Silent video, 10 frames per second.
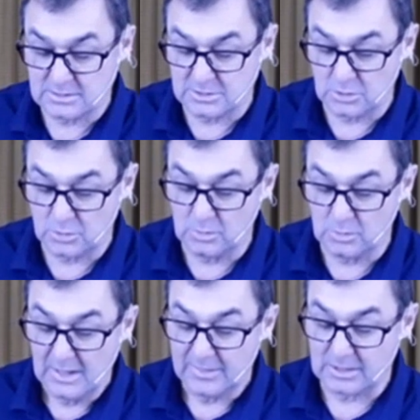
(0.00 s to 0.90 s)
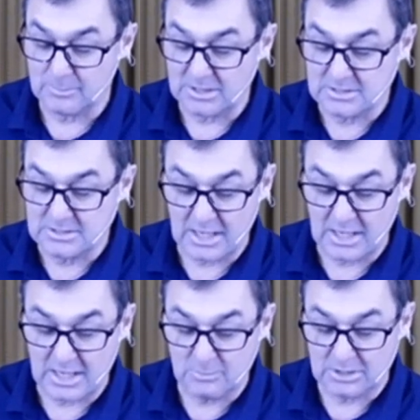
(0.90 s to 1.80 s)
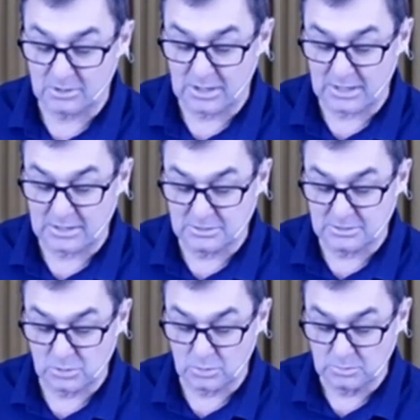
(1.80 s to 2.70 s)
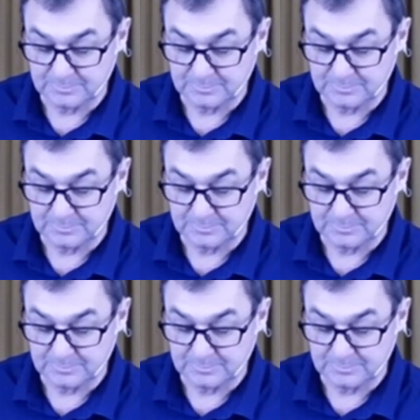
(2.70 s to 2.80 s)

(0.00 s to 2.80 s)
law, that I might gain them that are under the law